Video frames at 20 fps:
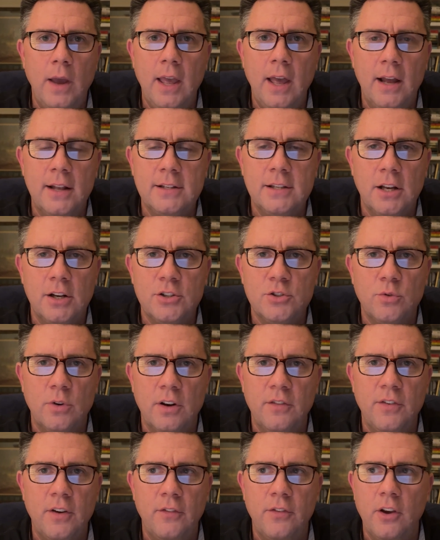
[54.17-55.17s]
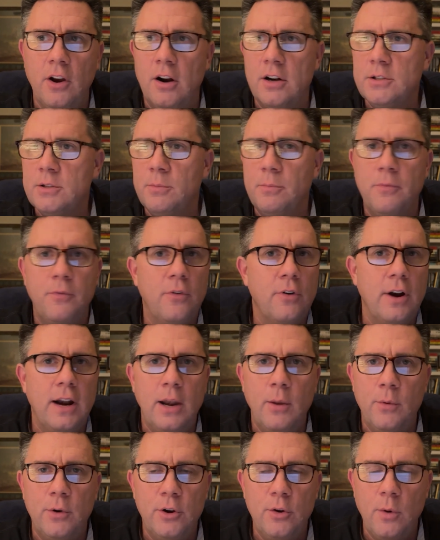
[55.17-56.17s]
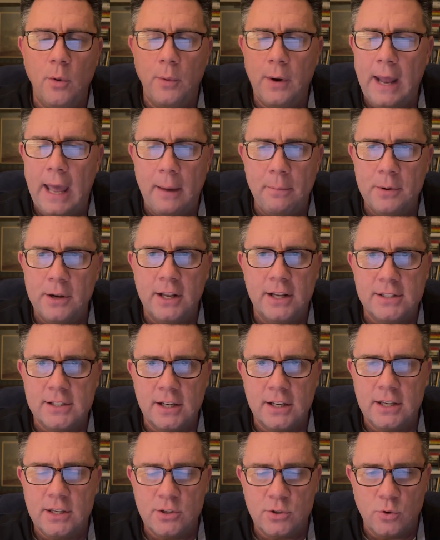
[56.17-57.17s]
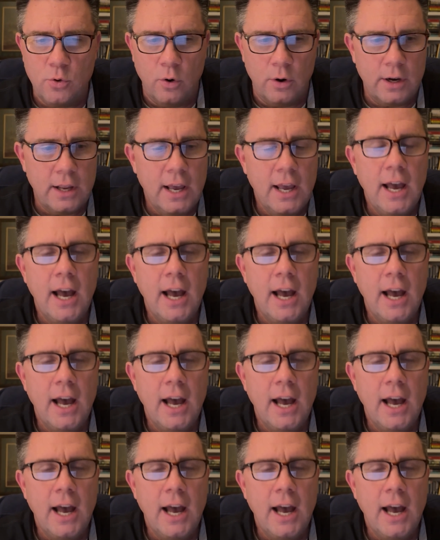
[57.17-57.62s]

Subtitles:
untouched 25 yards. Before anyone knew what would happen, Kentucky scored.